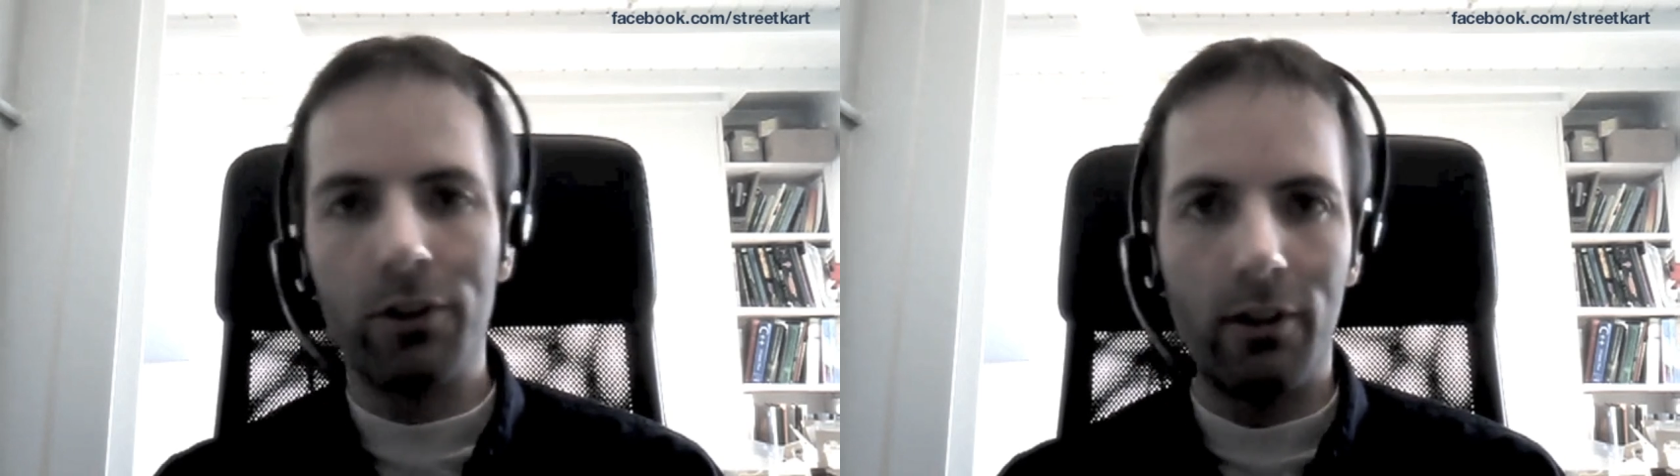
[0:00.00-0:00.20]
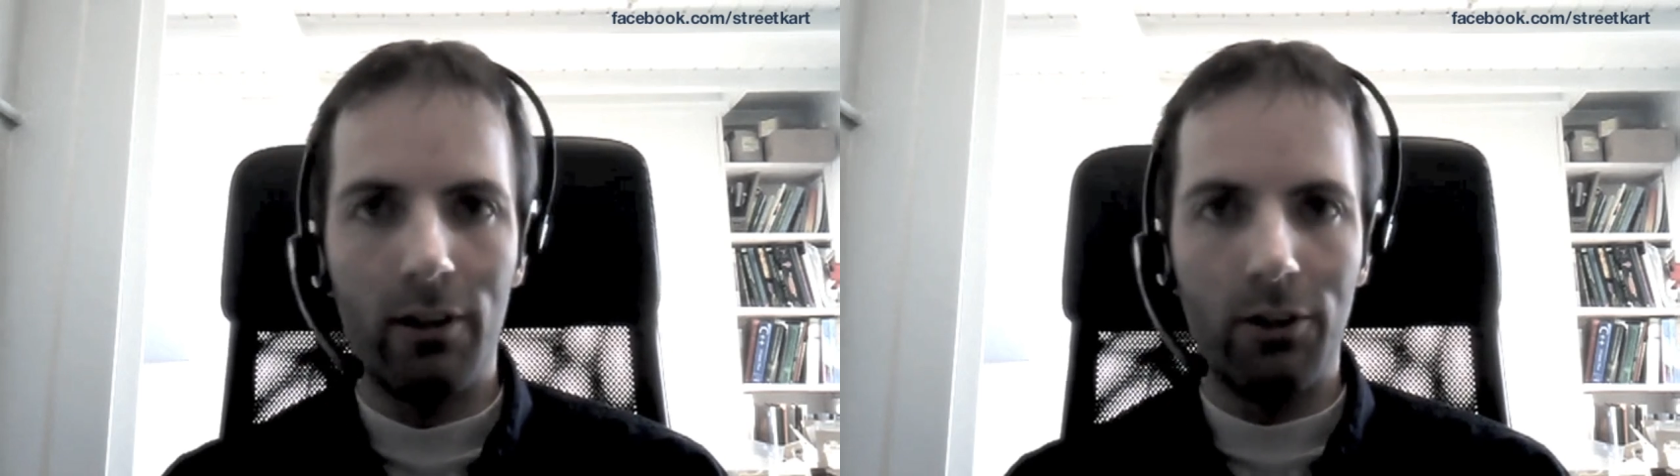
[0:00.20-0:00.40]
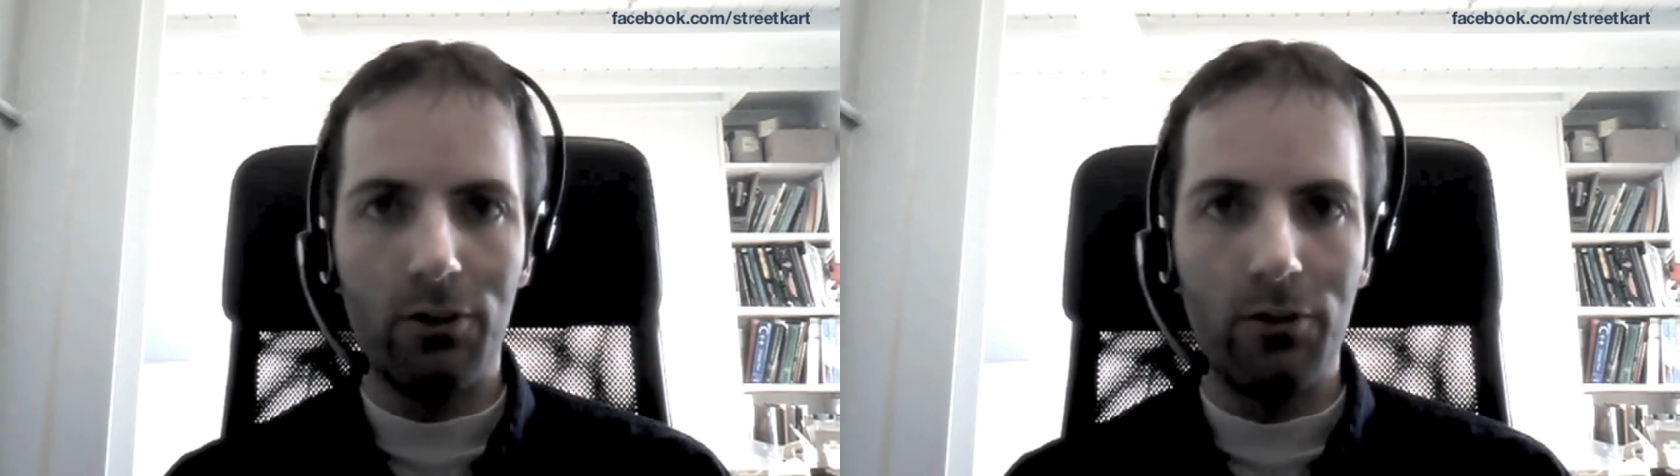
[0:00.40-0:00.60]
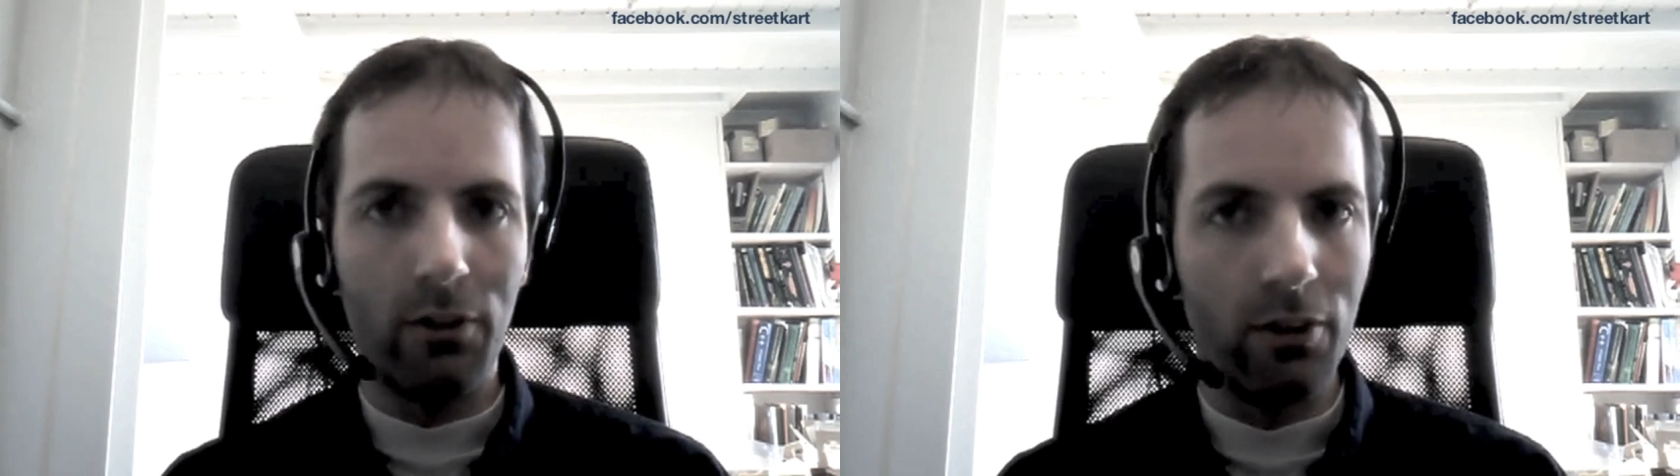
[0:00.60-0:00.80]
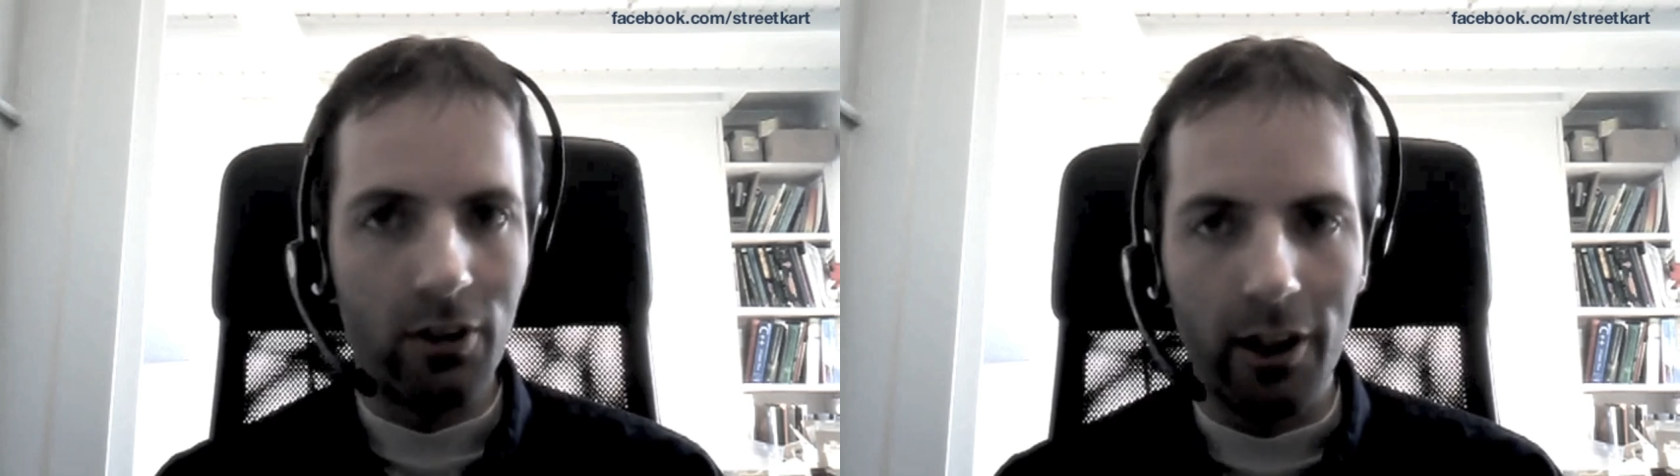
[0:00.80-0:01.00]
there are lots of
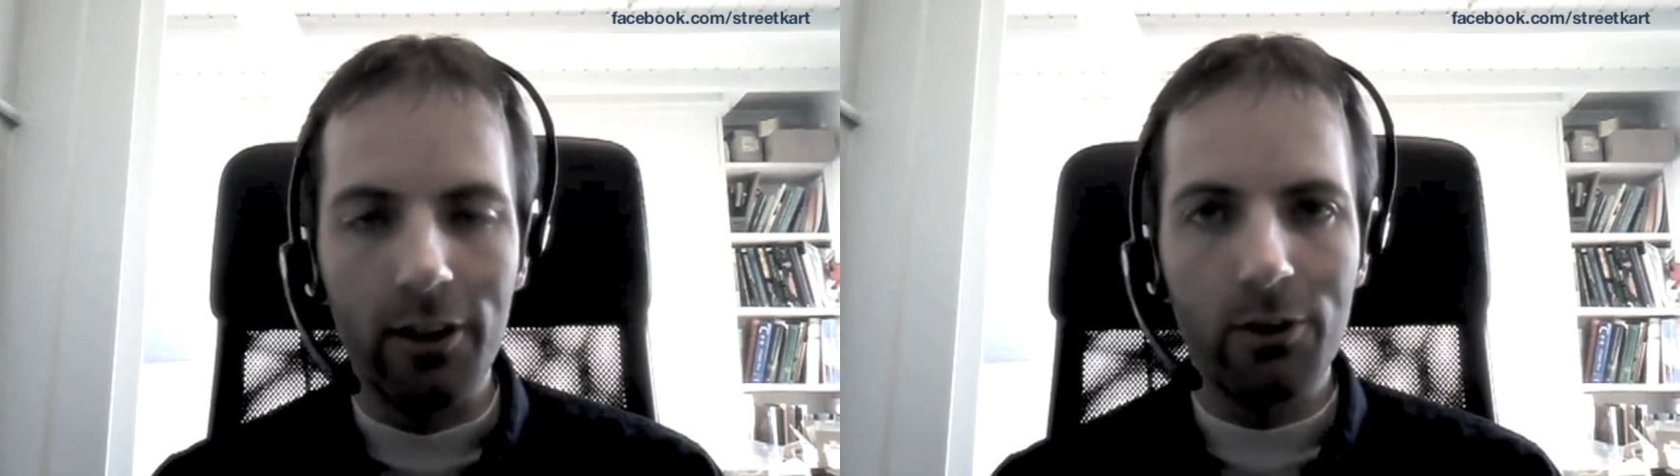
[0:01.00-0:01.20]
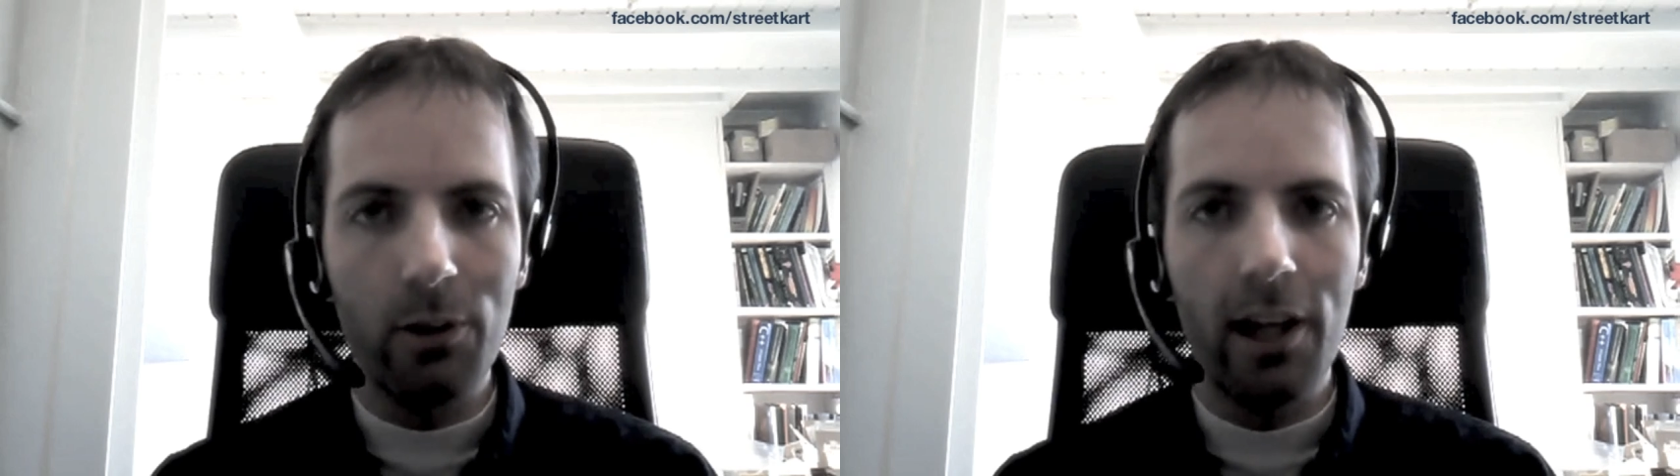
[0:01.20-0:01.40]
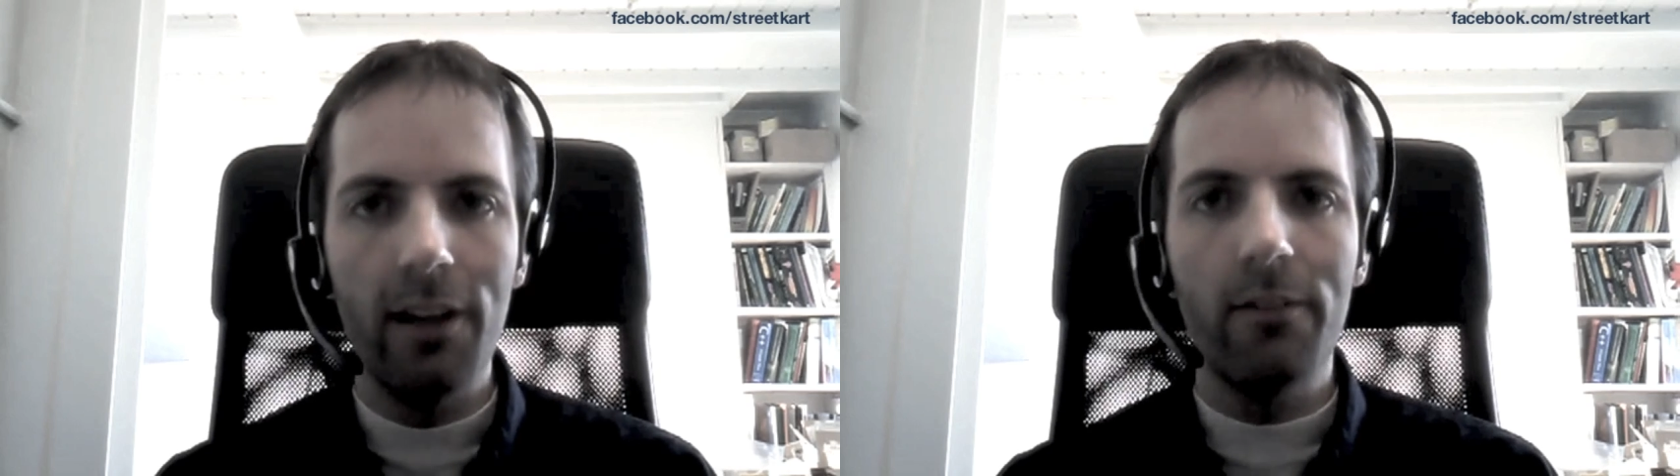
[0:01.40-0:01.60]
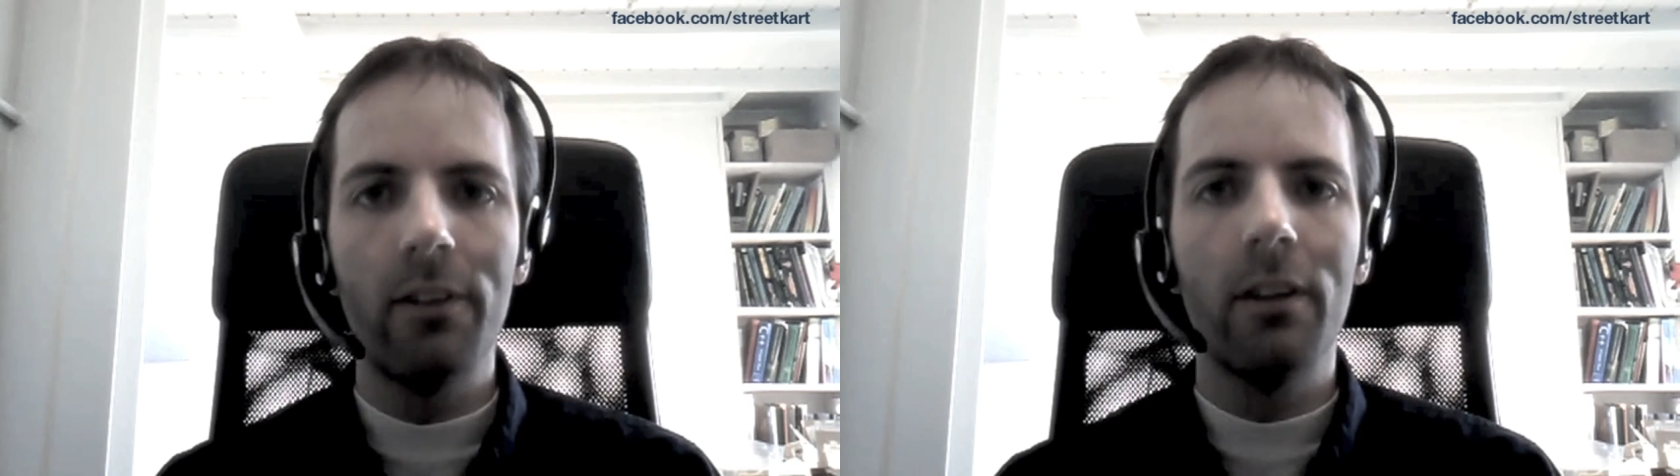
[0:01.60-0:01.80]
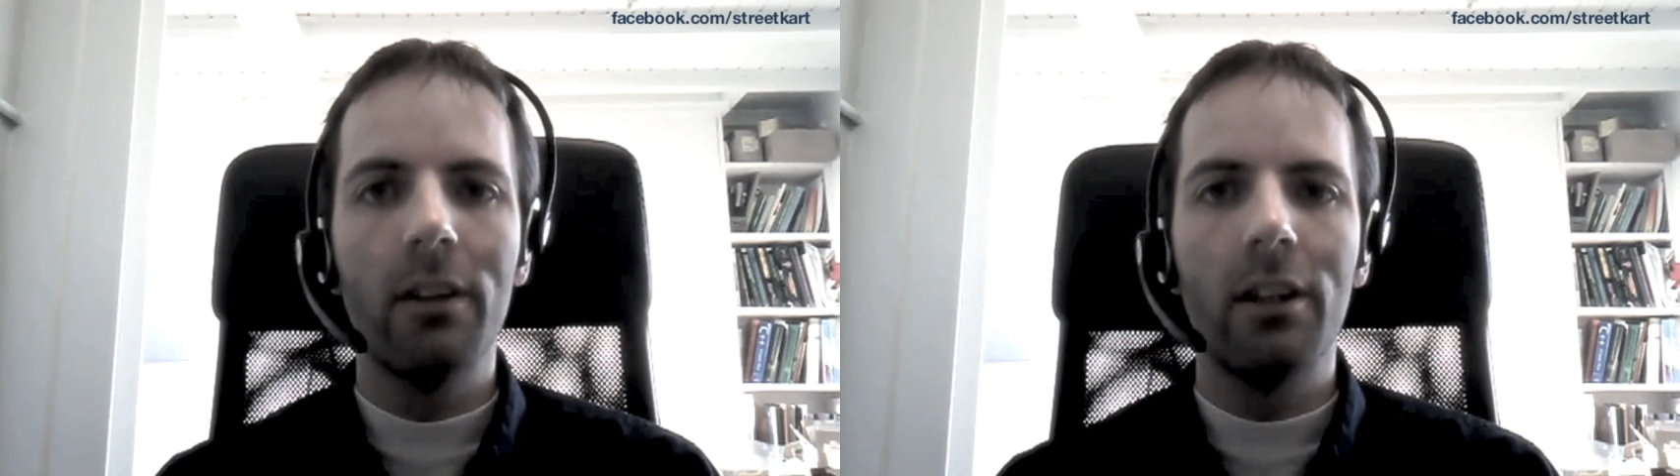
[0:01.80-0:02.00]
different tires we have,
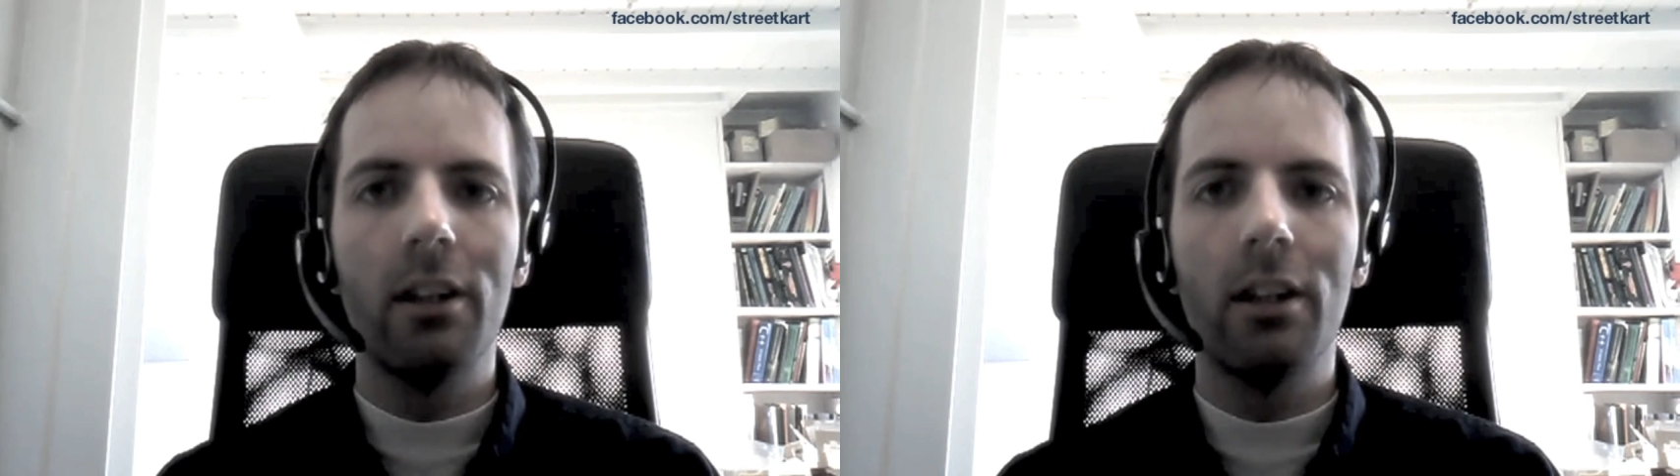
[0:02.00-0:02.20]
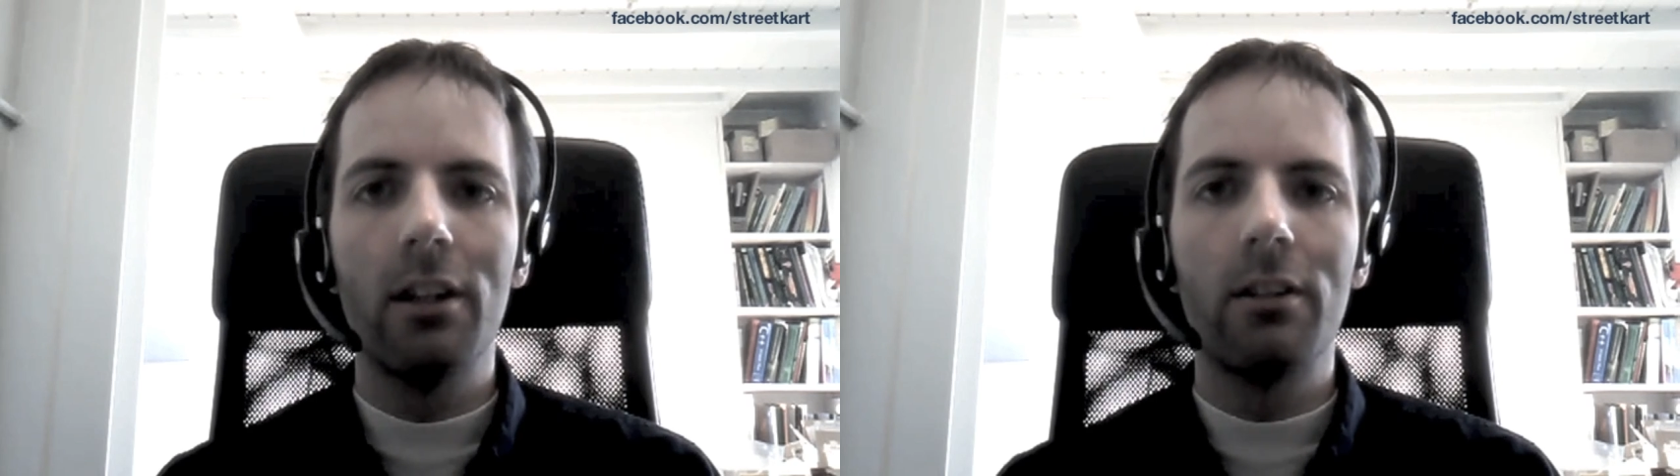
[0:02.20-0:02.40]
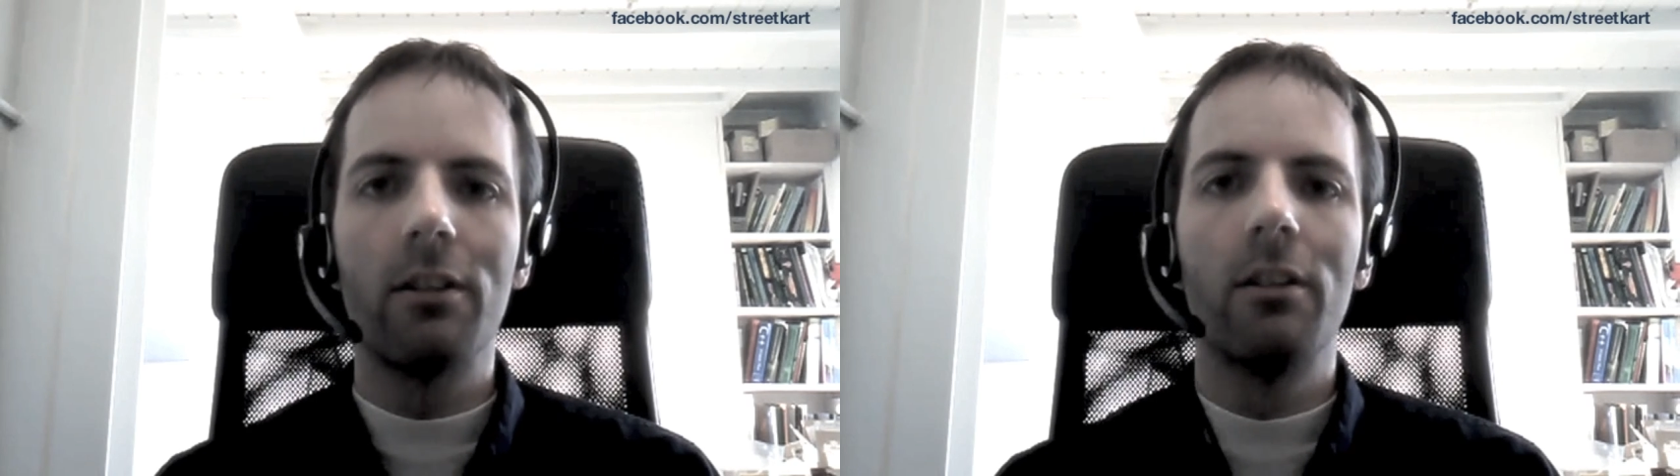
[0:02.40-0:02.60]
and